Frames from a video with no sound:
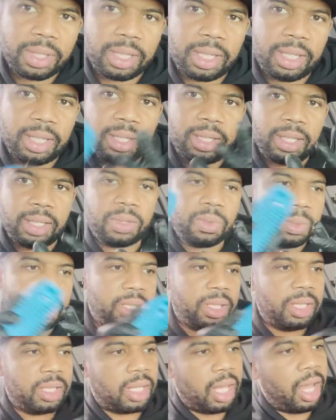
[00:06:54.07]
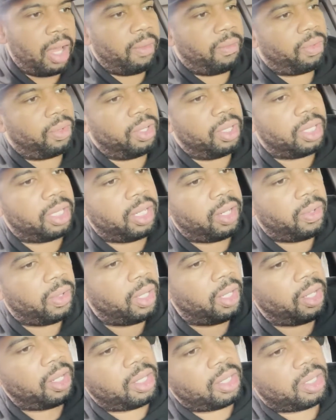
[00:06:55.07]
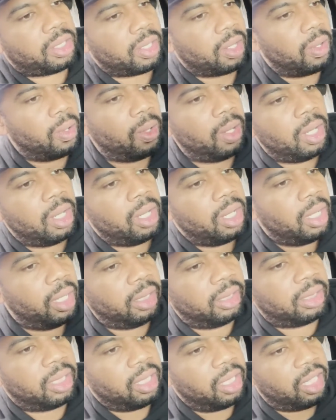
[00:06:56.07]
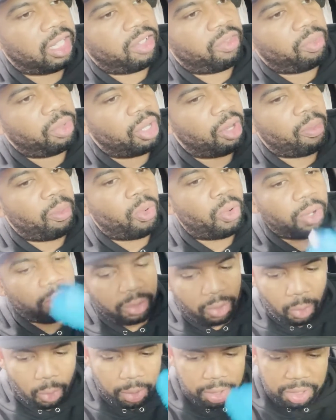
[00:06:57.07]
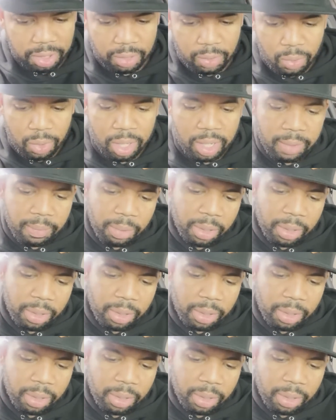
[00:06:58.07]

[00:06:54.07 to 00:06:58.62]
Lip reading: This one's designed for interiors, so it's going to give me a more coarser one.